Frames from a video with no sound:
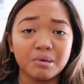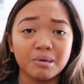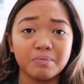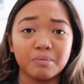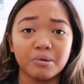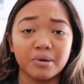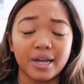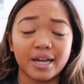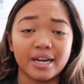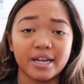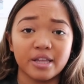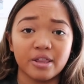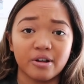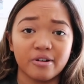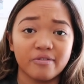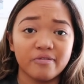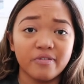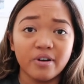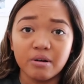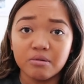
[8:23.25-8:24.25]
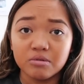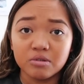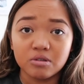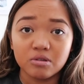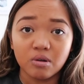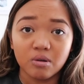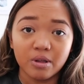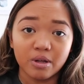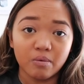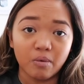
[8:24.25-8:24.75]
people getting their phones
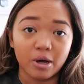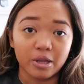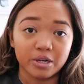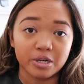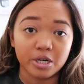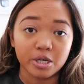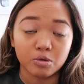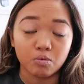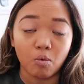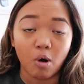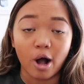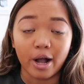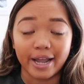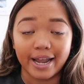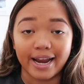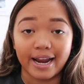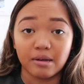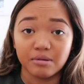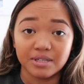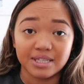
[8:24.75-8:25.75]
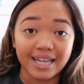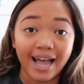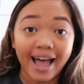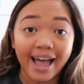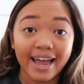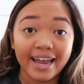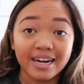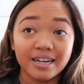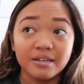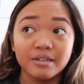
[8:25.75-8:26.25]
stolen while they're just walking
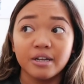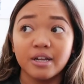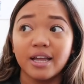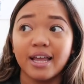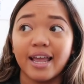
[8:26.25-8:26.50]
outside,